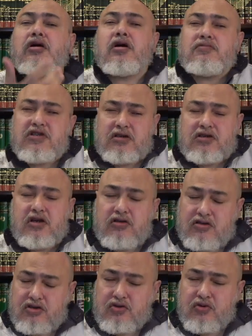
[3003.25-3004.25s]
comes and
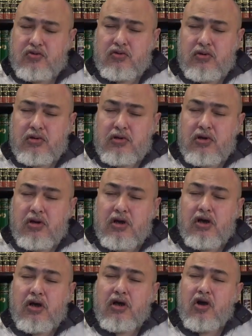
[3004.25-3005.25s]
tells you,
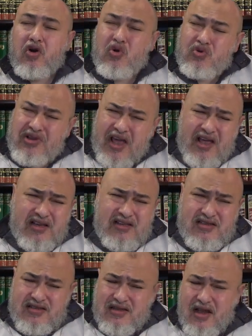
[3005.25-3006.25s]
oh, that
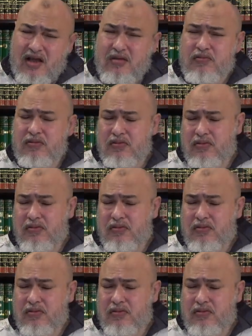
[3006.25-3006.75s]
Islam,